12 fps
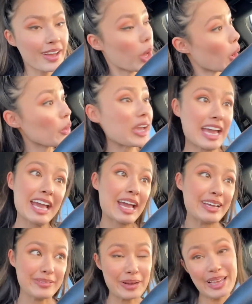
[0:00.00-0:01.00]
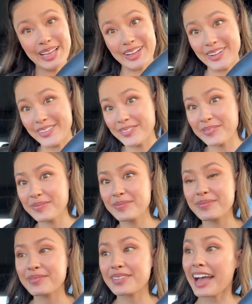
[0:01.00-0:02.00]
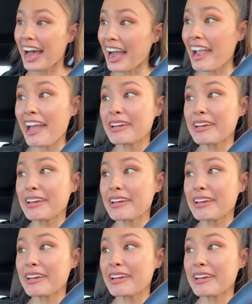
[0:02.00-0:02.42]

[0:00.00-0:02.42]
Okay, well, I